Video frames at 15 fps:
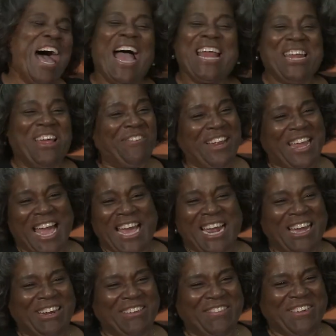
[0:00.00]
I never got
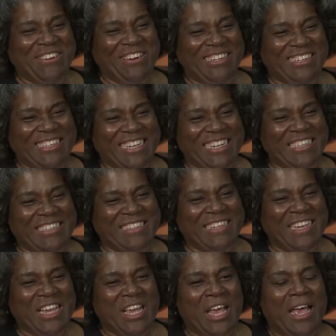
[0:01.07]
out of there at six.
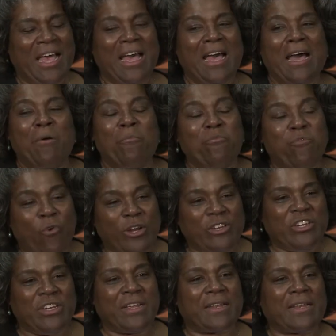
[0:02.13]
Uh,
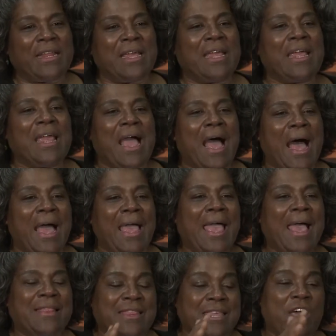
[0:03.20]
fortunately, I
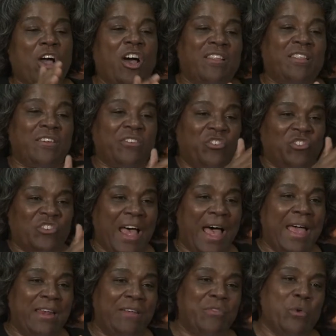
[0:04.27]
had the other
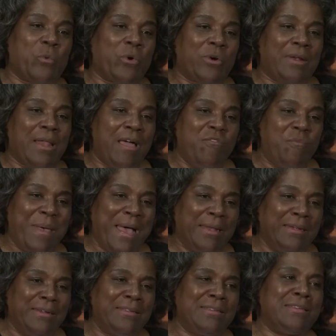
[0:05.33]
side of the work life
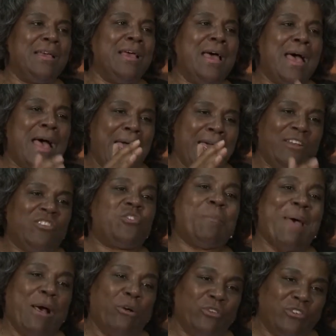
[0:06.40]
balance. I had a
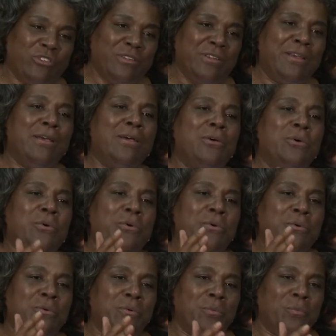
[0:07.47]
spouse
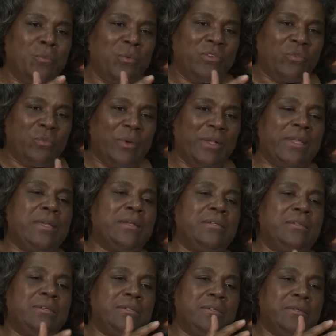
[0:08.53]
who was willing
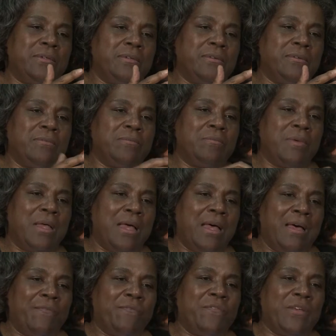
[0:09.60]
to
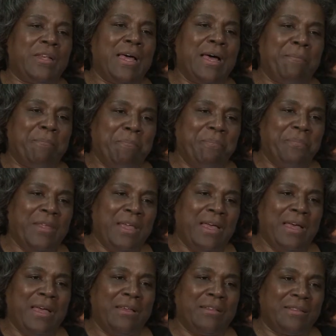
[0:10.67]
uh, fill up
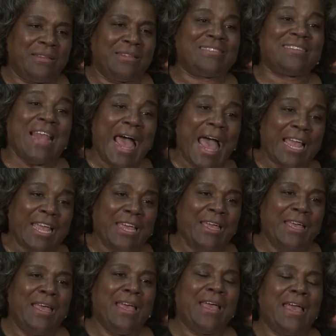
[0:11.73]
uh, the slack
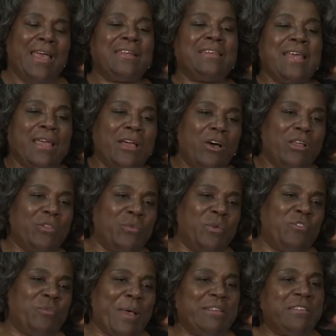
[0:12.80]
and take on the
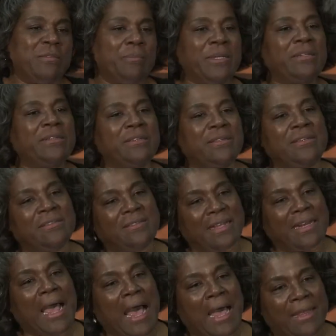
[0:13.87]
responsibilities
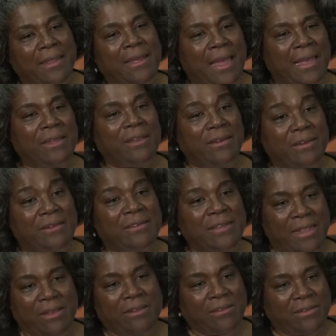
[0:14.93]
that I, I couldn't
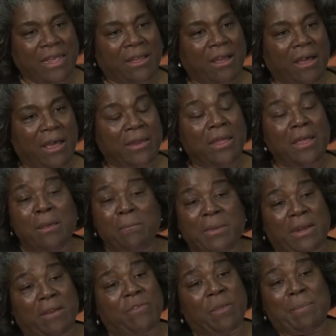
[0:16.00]
take, take on.
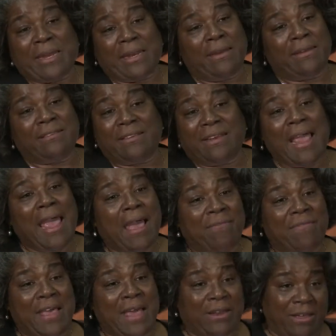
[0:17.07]
But everybody doesn't
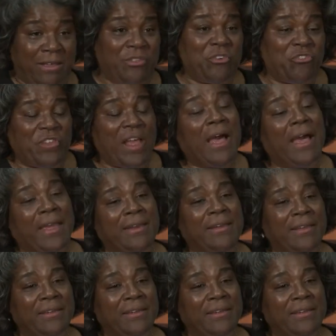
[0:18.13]
have that other side.